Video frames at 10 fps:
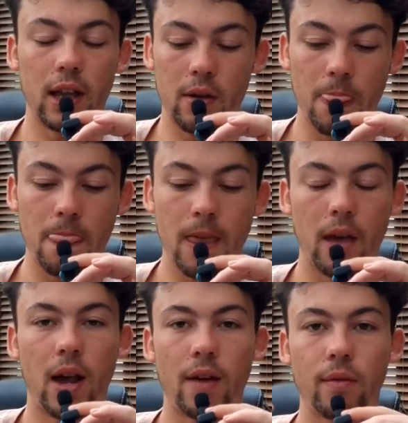Now,
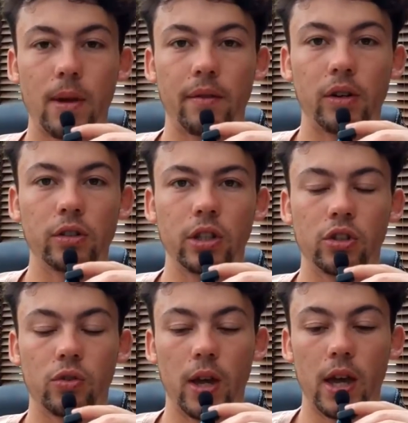if I have a bit of a losing
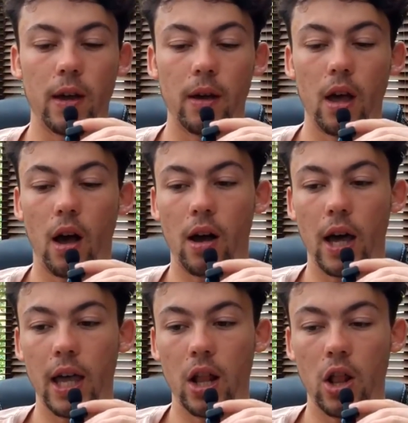streak,
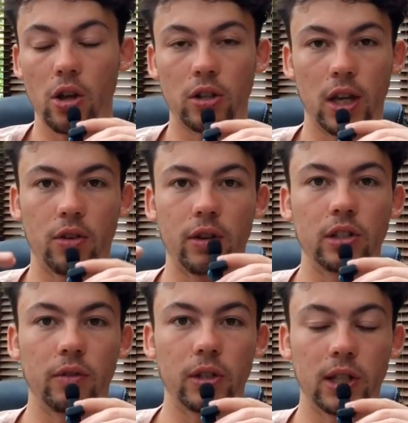I look to
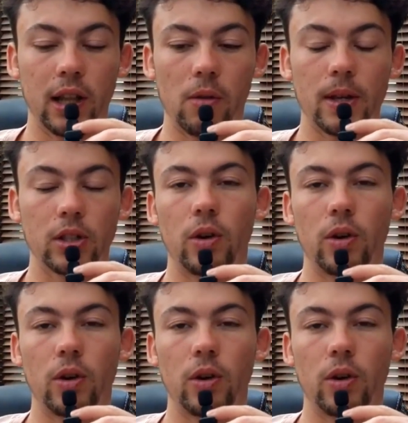increase the risk a little bit.